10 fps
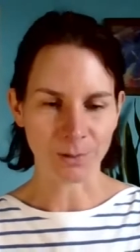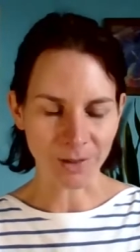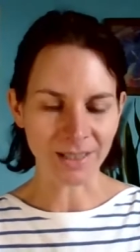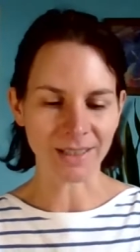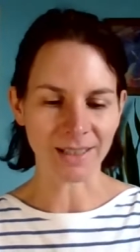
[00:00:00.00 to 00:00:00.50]

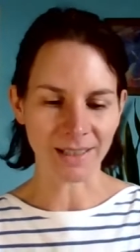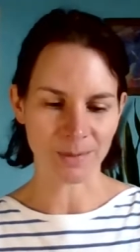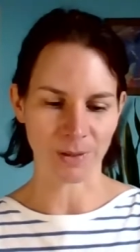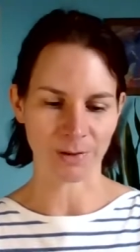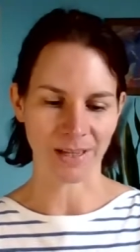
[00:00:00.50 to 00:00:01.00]
really
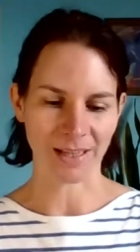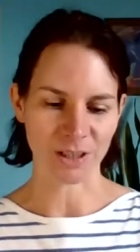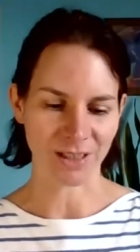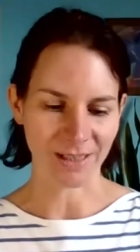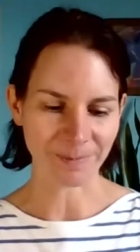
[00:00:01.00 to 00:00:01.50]

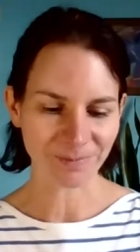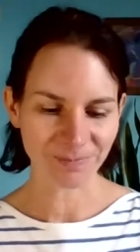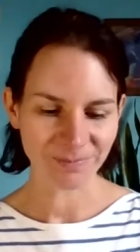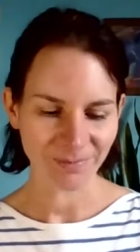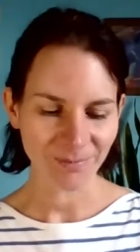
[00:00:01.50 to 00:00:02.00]
experiential.
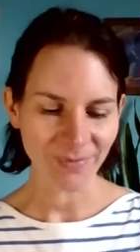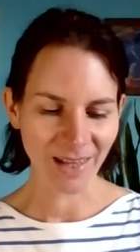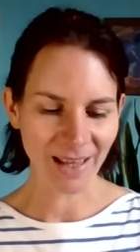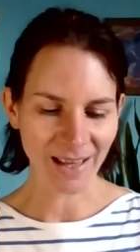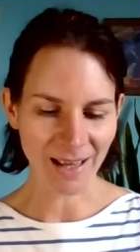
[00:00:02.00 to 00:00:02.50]

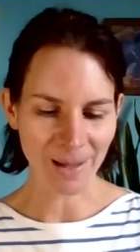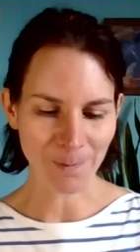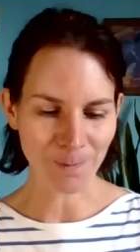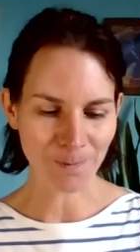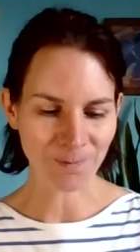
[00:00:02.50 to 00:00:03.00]

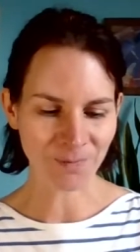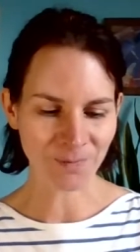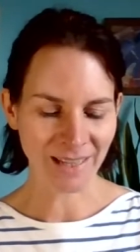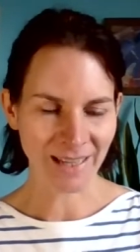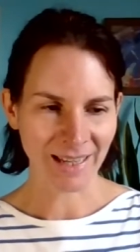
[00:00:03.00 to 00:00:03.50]
And
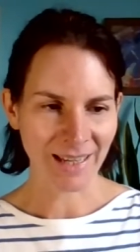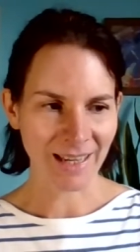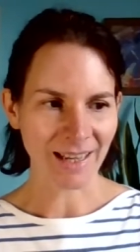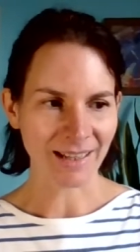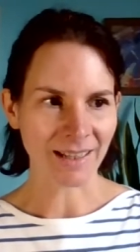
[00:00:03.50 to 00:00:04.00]

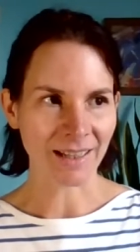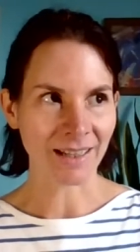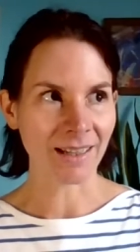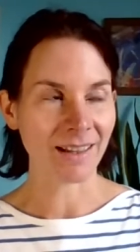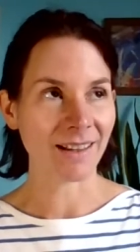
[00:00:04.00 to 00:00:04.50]

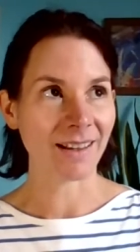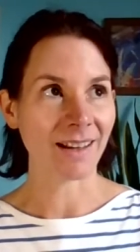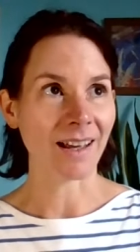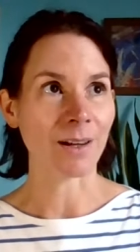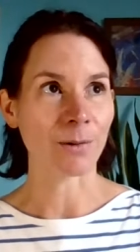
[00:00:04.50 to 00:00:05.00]
I
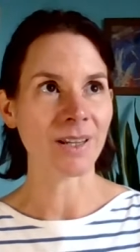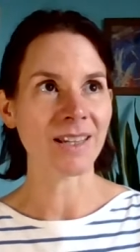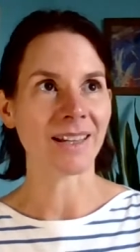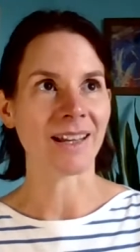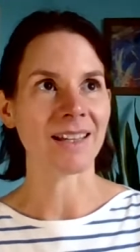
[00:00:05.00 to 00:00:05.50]

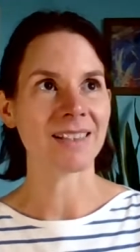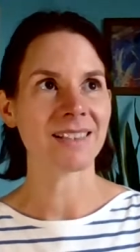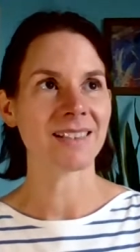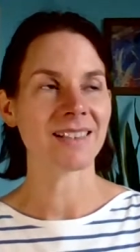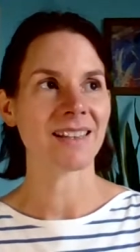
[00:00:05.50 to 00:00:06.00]

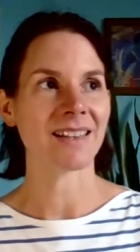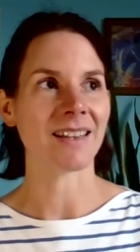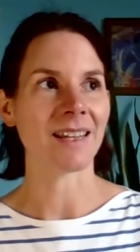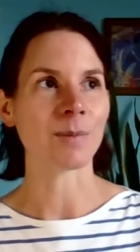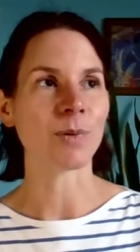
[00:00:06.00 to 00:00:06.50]
realized
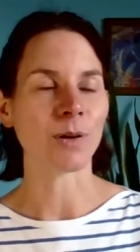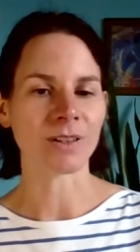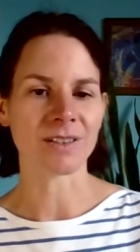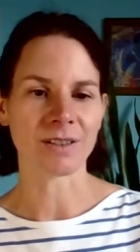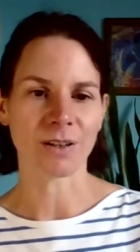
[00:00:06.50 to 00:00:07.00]
the
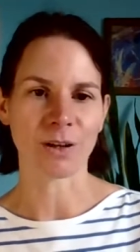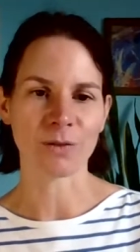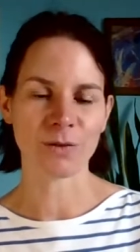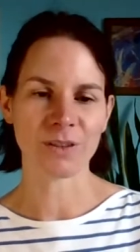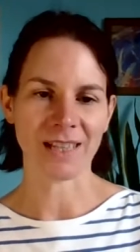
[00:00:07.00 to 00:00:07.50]
importance
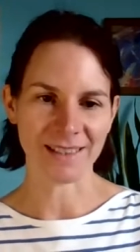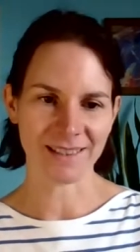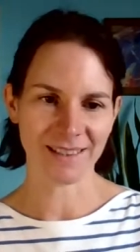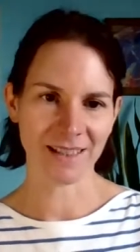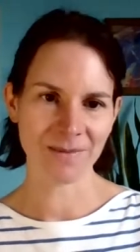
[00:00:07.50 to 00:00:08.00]
of
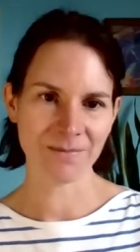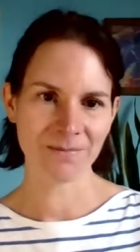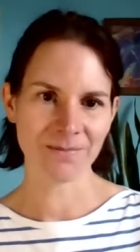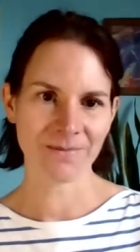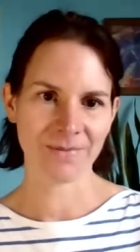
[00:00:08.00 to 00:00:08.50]
sensing,
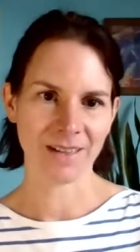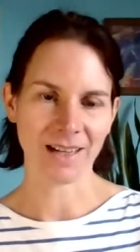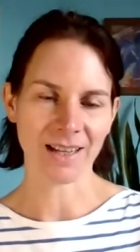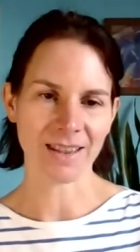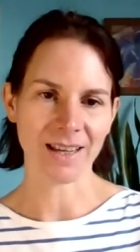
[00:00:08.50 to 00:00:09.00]

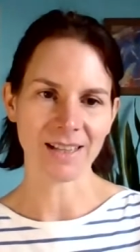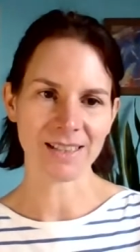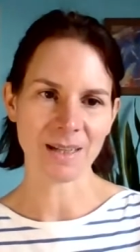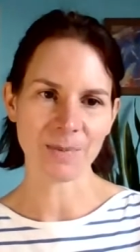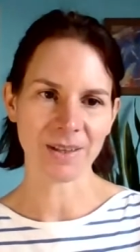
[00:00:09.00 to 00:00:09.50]
and that
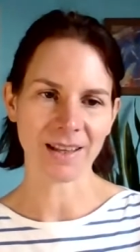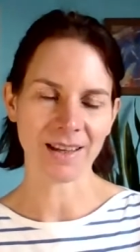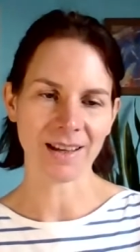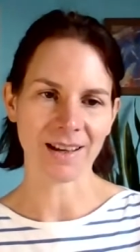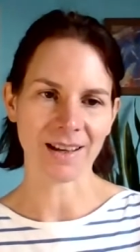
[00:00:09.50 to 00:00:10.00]
is
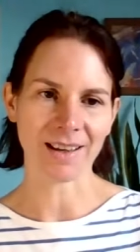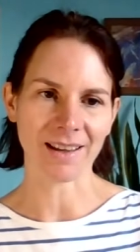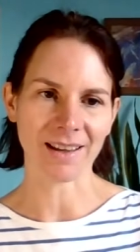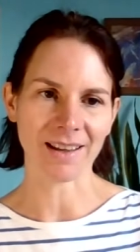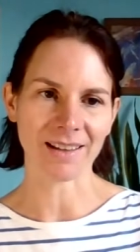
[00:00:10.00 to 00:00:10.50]
something
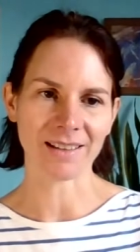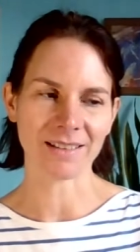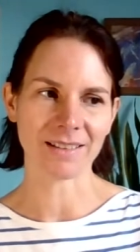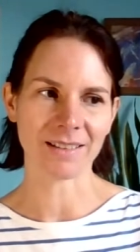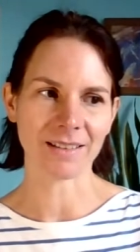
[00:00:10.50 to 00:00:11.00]
I
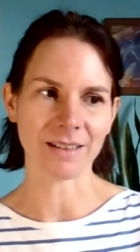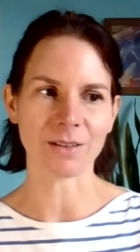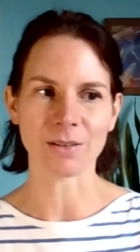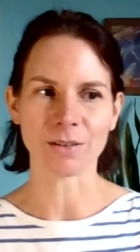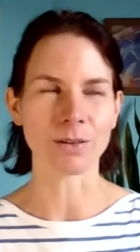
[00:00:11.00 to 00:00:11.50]
did
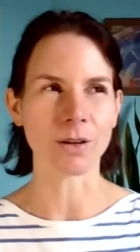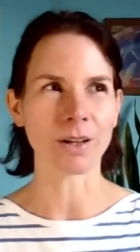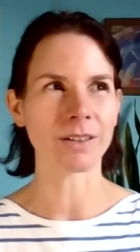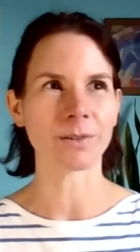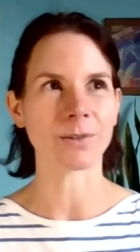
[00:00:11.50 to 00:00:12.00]

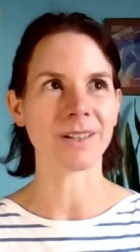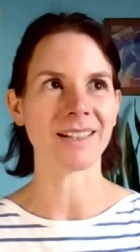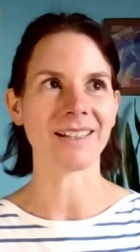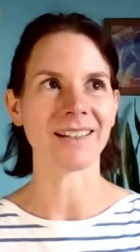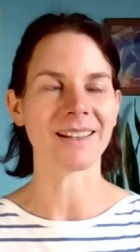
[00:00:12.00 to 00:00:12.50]
not
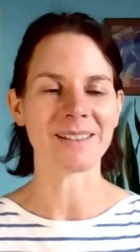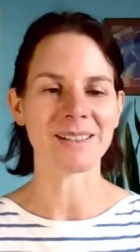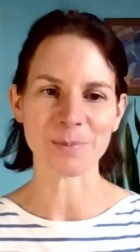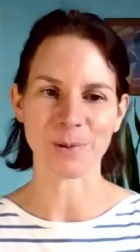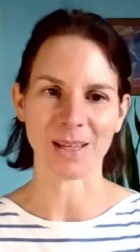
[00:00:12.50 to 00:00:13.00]
really
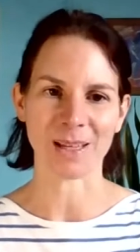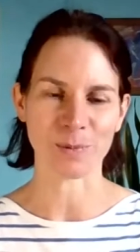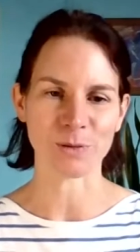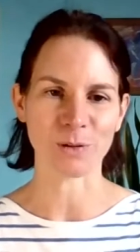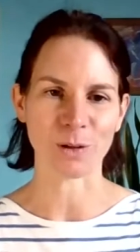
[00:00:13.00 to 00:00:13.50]
anticipate
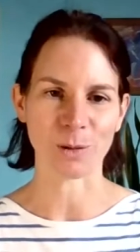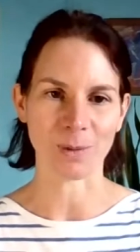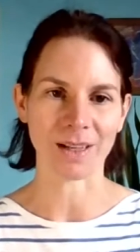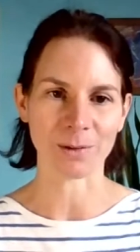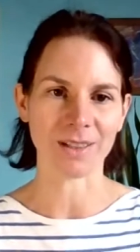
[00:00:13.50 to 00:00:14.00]
before,
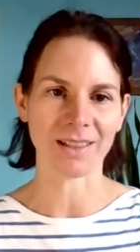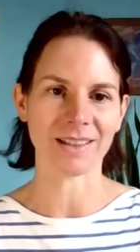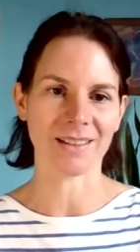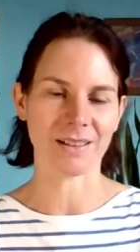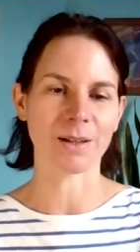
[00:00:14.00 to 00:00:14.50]
but I
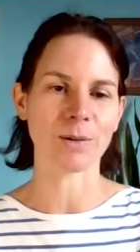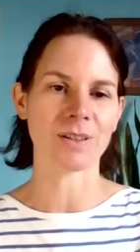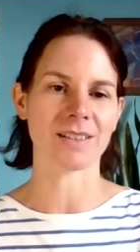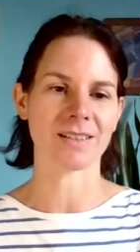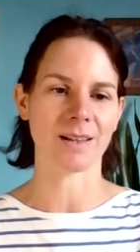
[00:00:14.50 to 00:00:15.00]
really
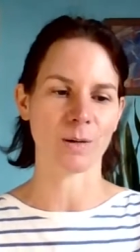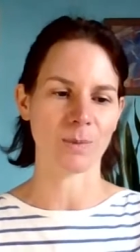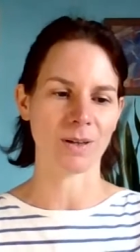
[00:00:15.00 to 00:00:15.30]
noticed how